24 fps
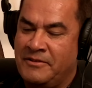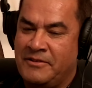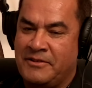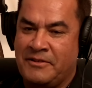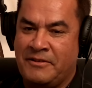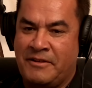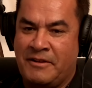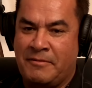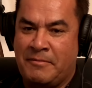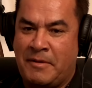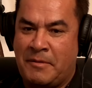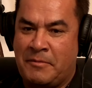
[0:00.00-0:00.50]
So
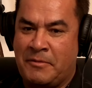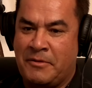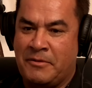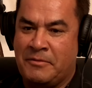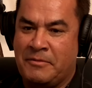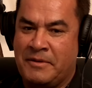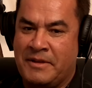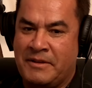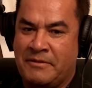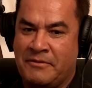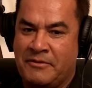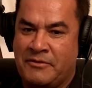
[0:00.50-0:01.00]
I remember
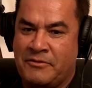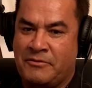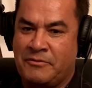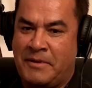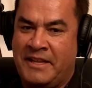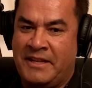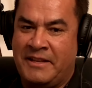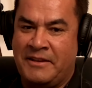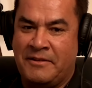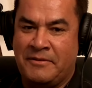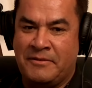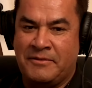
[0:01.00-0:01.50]
when it was
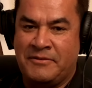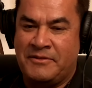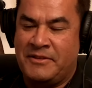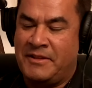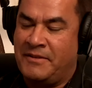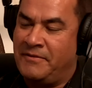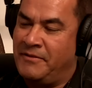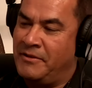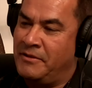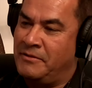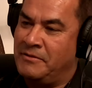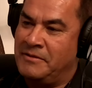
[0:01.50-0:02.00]
raining, it was
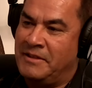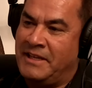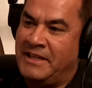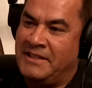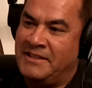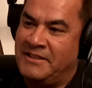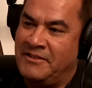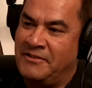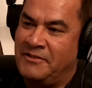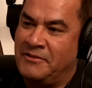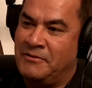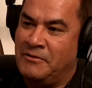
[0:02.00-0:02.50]
difficult to get
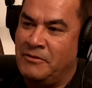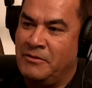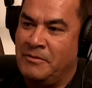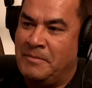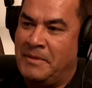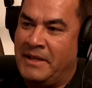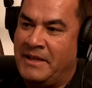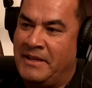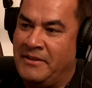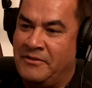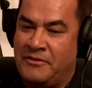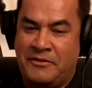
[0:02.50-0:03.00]
to school
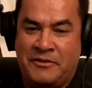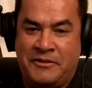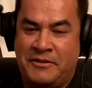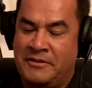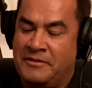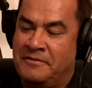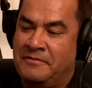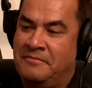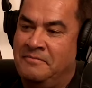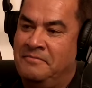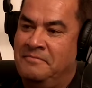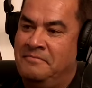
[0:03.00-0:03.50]
because you
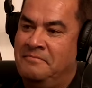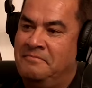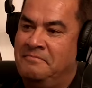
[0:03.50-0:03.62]
couldn't